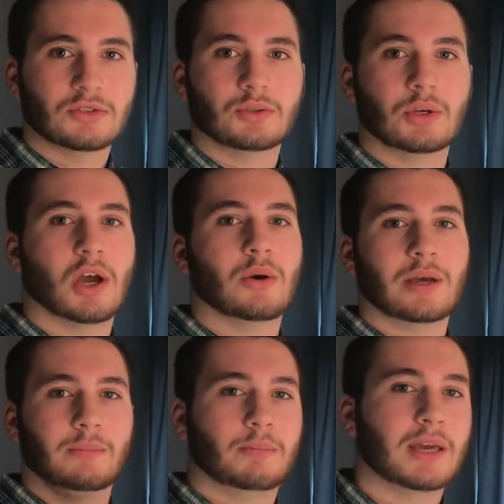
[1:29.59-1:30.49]
to go
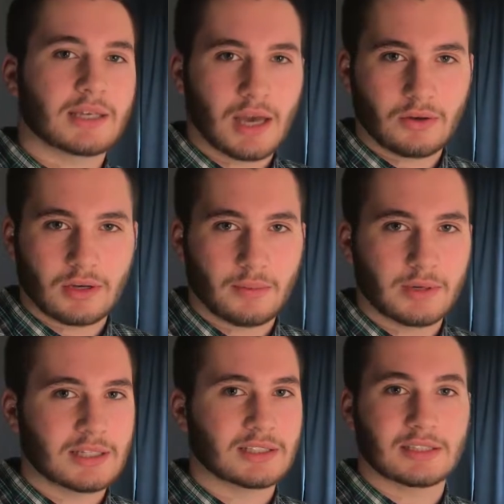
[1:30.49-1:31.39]
and pick out
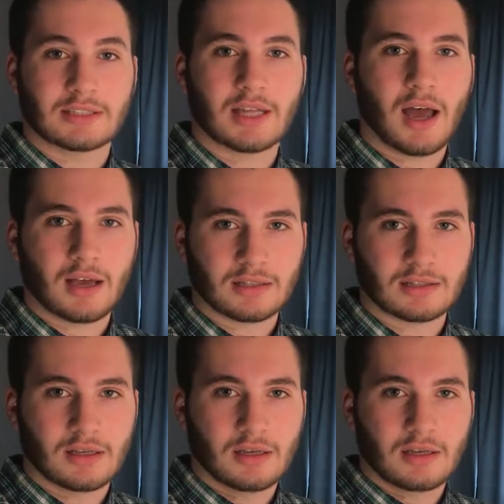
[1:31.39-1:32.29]
companies and stocks